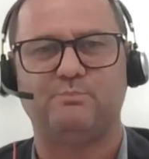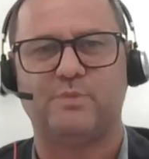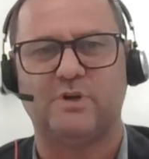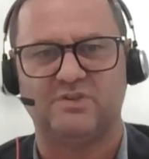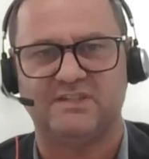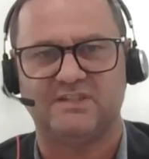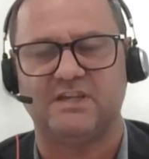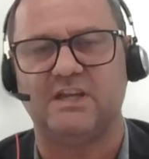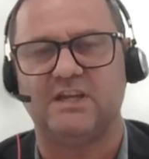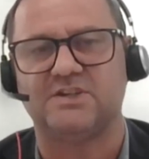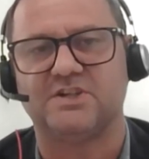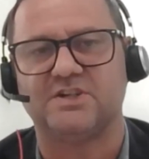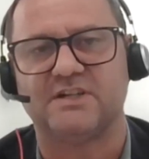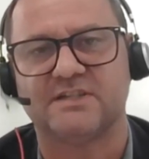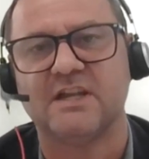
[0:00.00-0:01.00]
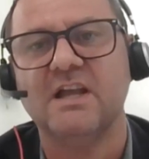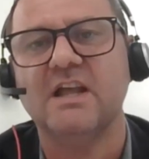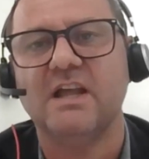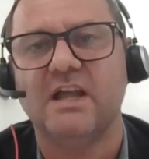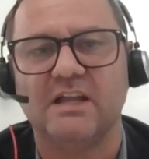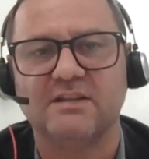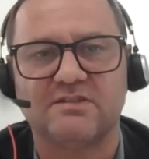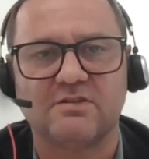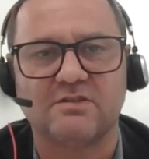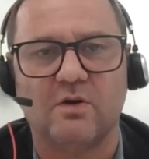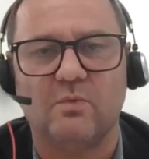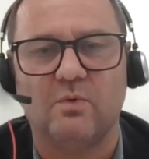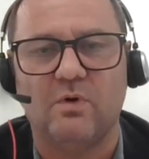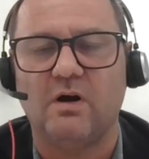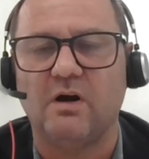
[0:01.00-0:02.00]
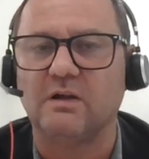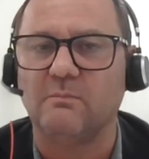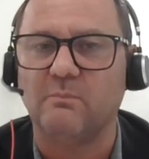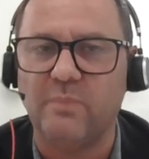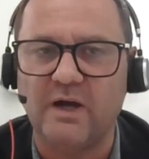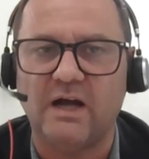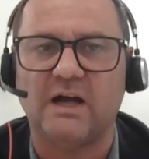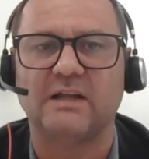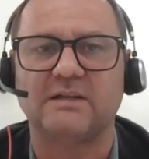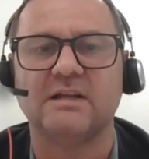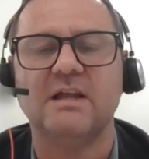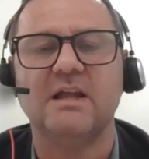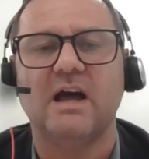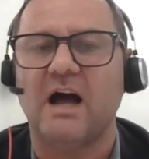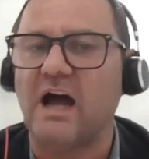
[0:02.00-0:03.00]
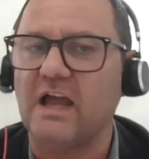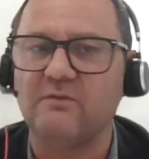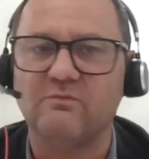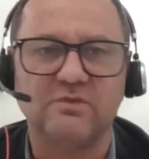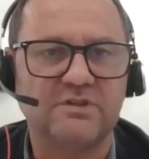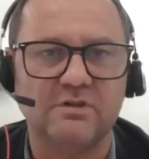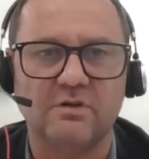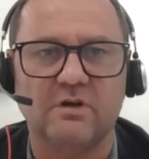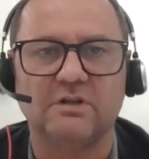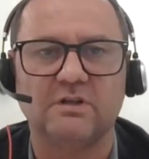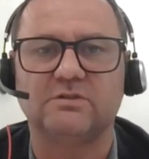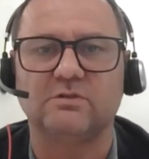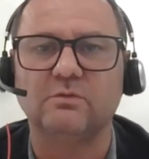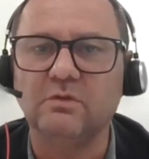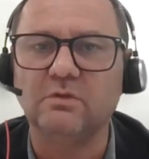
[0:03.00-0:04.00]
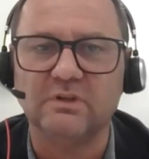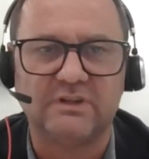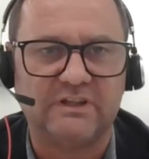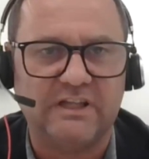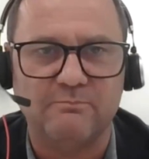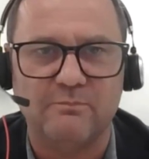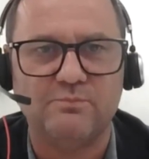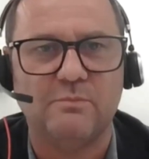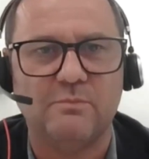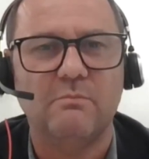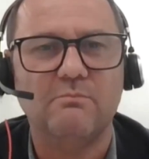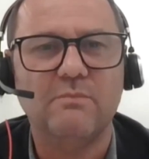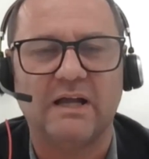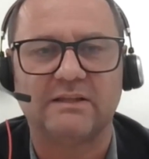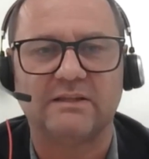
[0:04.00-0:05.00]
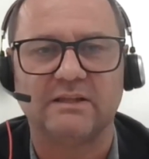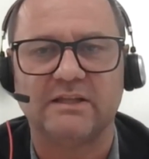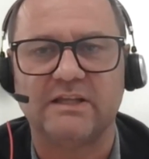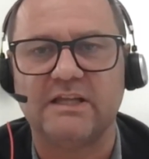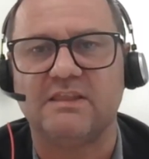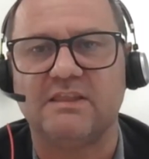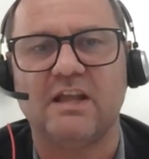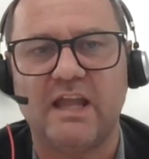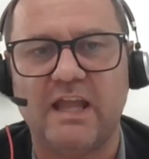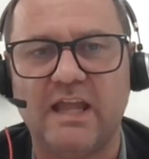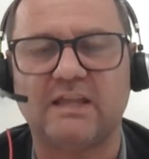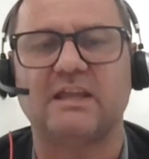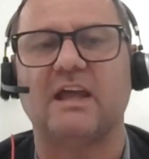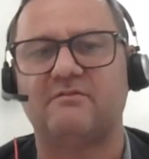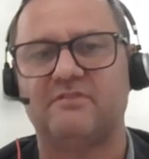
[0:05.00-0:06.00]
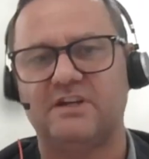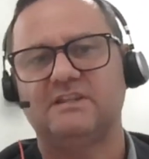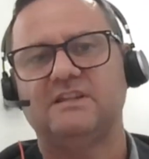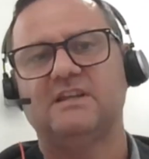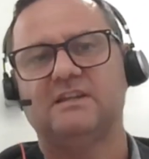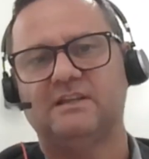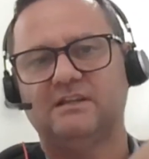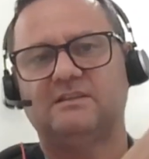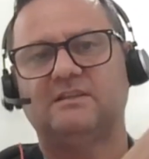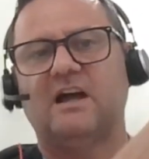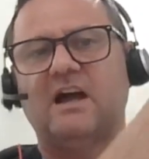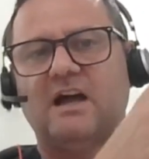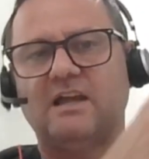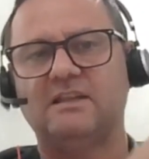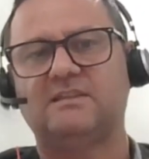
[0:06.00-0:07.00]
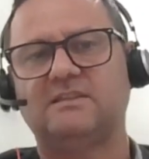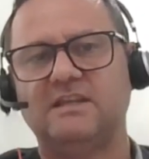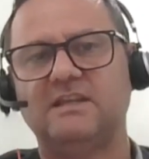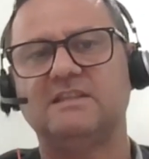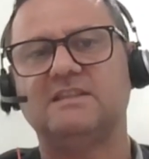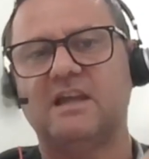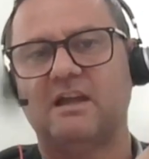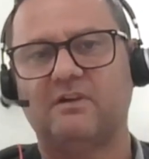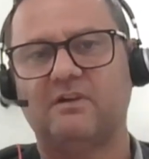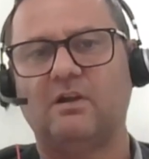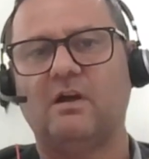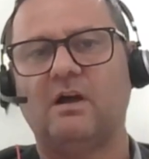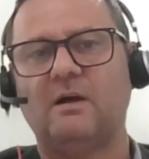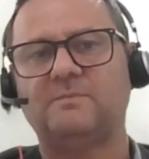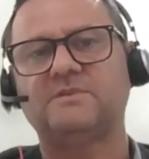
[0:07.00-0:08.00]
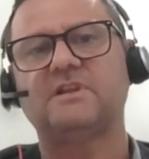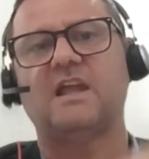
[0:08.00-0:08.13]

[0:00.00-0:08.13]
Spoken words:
procedures and so on. But I would not ultimately take everything that IT developed